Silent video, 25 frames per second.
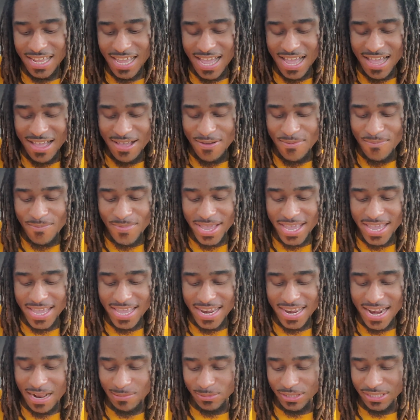
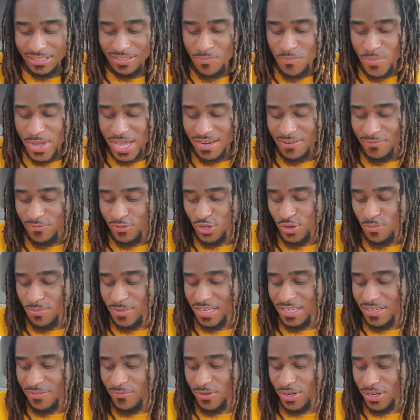And I'm just a man of so
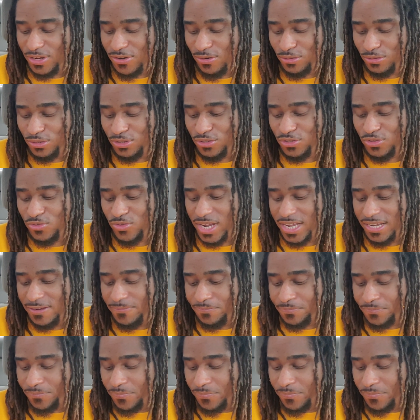many different cultures, right?